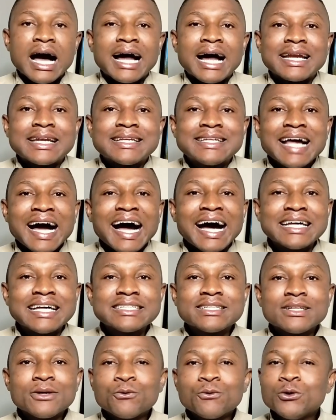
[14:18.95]
And
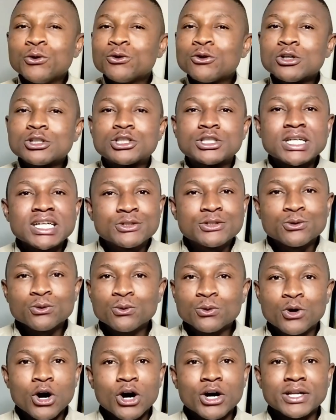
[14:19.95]
that will not change
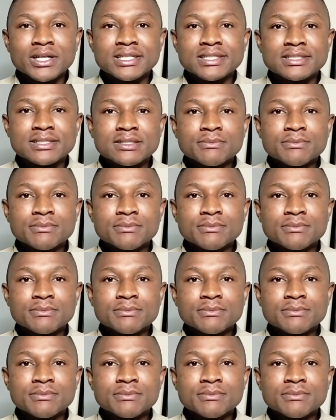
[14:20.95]
who God is.